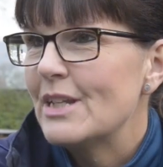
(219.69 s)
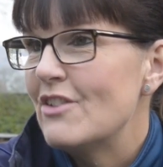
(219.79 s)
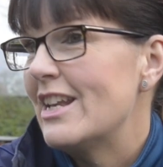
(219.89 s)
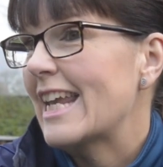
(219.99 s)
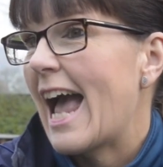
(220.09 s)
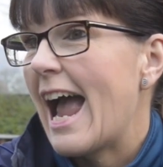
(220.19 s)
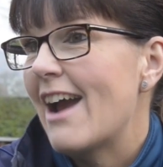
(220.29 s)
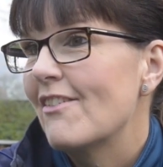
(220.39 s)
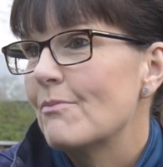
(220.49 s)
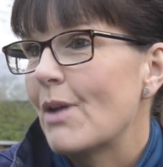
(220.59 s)
you're in a
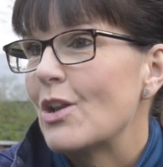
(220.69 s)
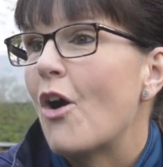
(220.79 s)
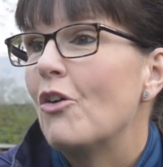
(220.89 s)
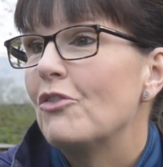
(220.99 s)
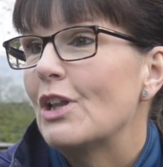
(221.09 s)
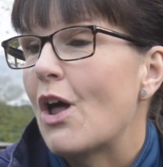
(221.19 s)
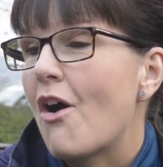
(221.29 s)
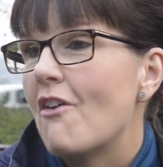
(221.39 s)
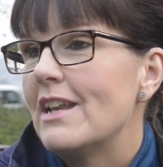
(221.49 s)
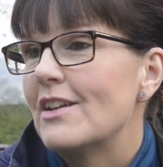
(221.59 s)
car an awful
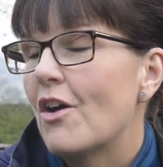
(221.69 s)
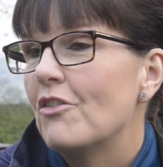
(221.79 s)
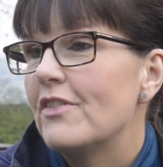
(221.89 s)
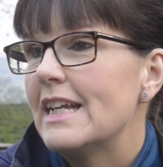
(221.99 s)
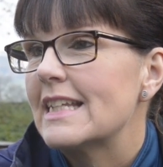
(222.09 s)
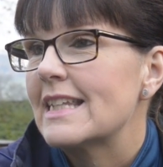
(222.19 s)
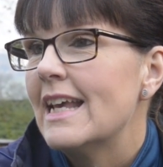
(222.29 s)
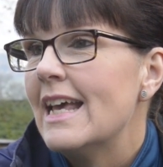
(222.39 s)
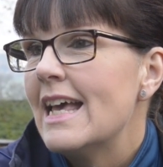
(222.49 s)
lot or in an office.